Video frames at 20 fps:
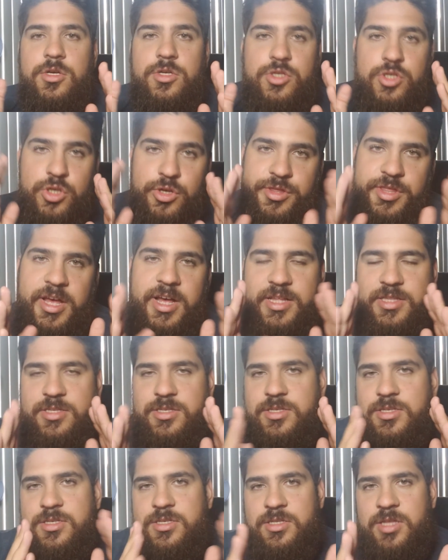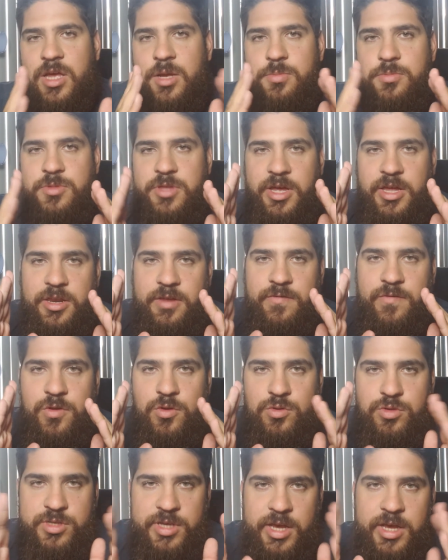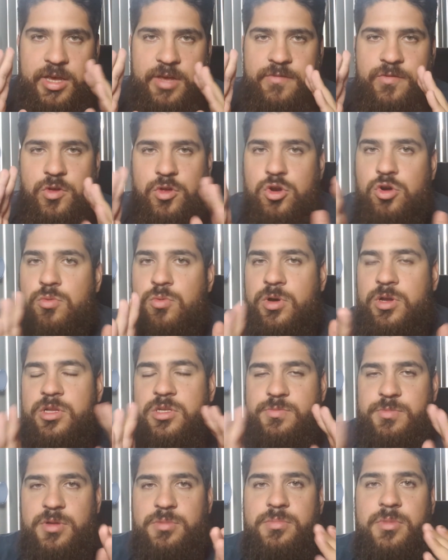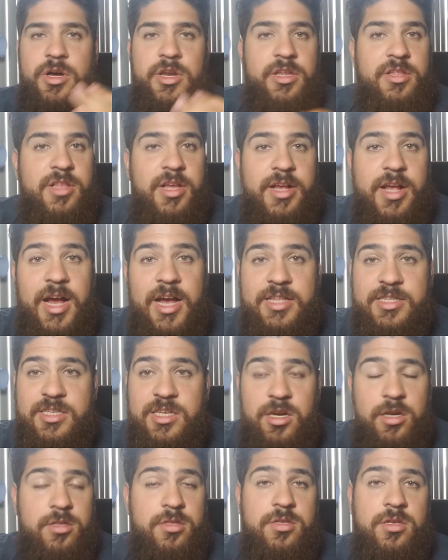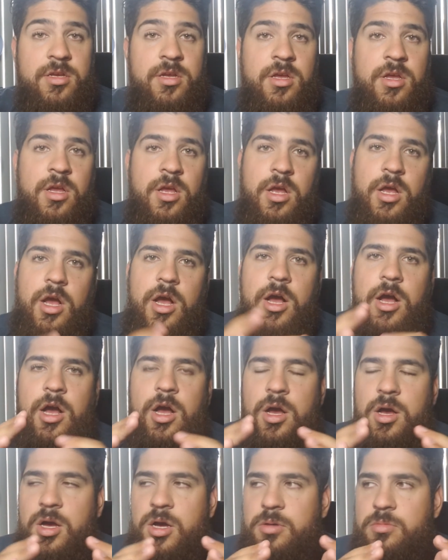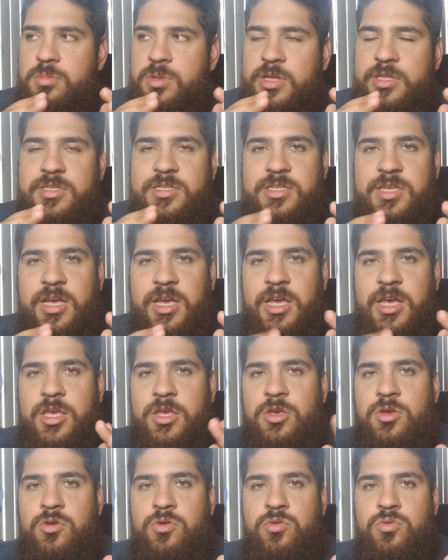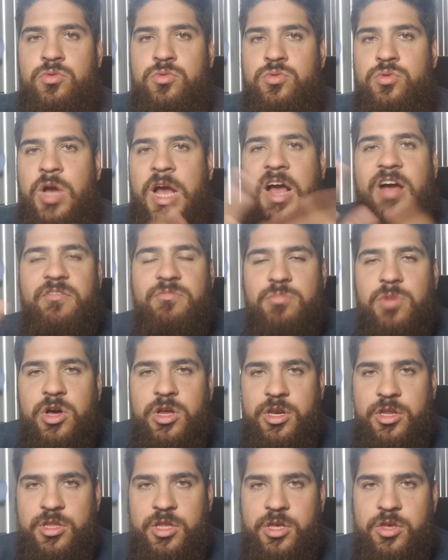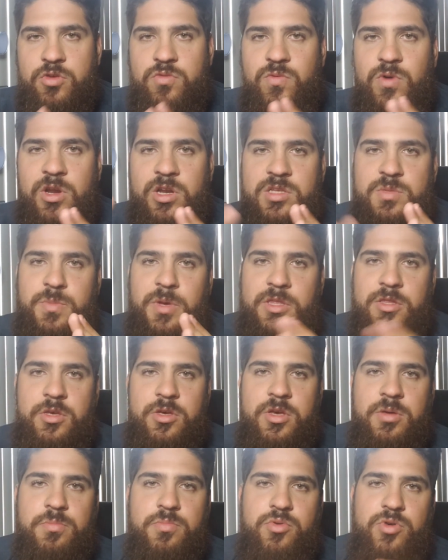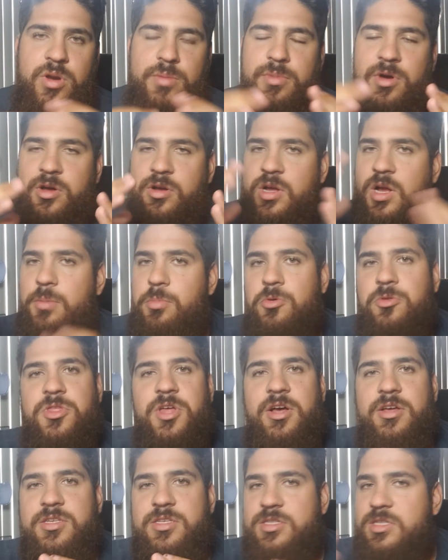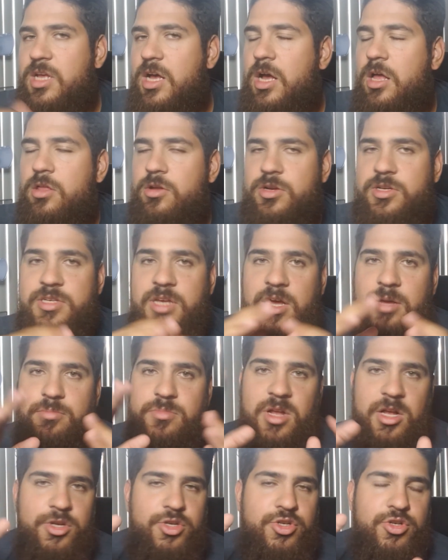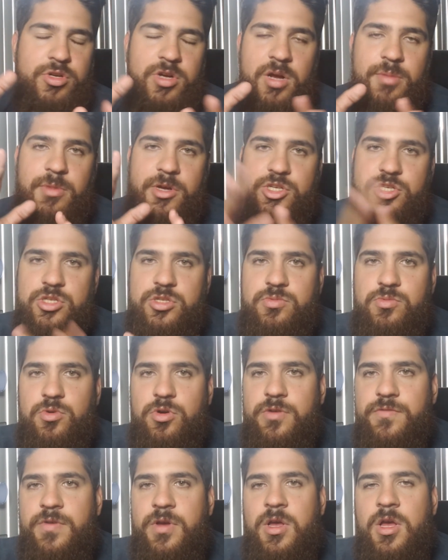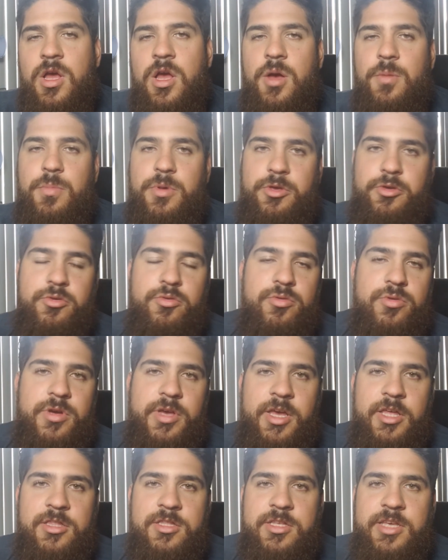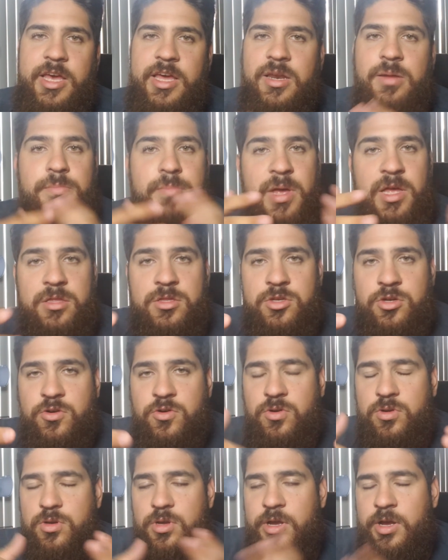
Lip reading: So that's the step that if you don't want to spend money, like I did it. Let's say you have money that you want to spend. You can put about a couple $1,000s. I'm not sure how much it's worth, but you can get a mentor.